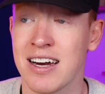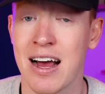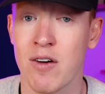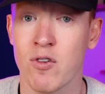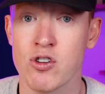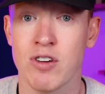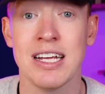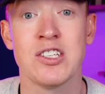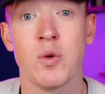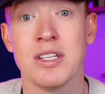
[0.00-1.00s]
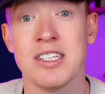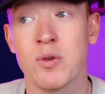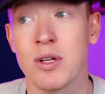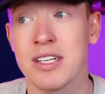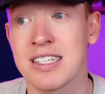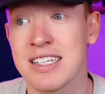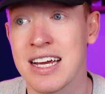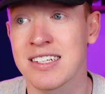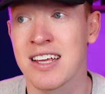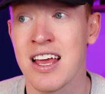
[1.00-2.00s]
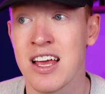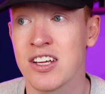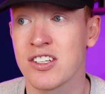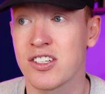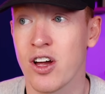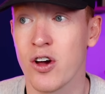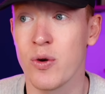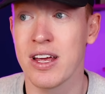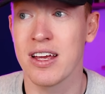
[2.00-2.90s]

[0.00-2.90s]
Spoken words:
and out of contract in 2026. So